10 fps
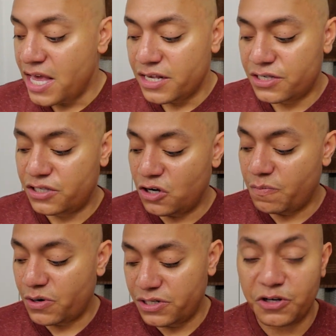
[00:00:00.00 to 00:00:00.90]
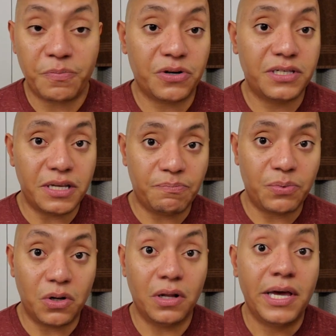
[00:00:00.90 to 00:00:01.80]
Super, super
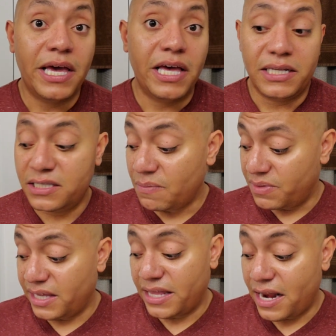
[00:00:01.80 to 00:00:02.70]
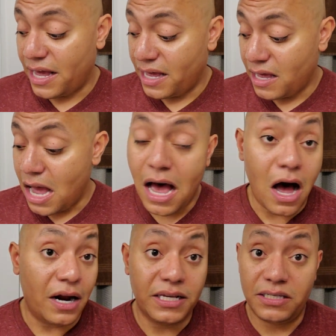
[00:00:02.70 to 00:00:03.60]
simple. Something that
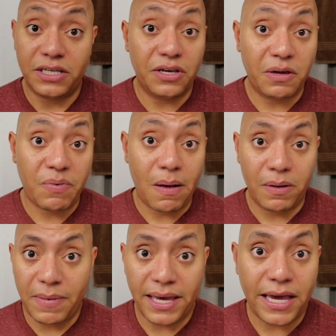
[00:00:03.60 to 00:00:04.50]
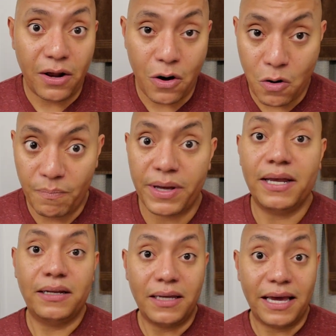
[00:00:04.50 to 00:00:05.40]
honestly you could probably make at home,
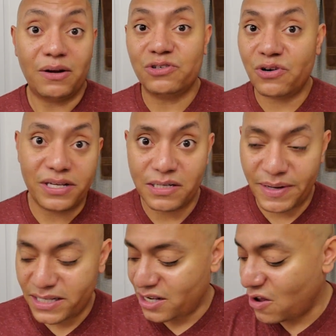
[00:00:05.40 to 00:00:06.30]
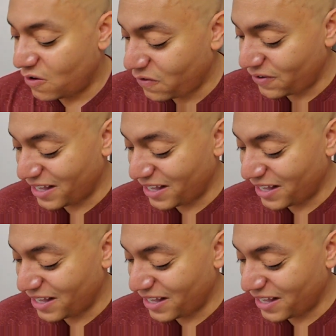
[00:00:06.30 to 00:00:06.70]
but I don't trust myself.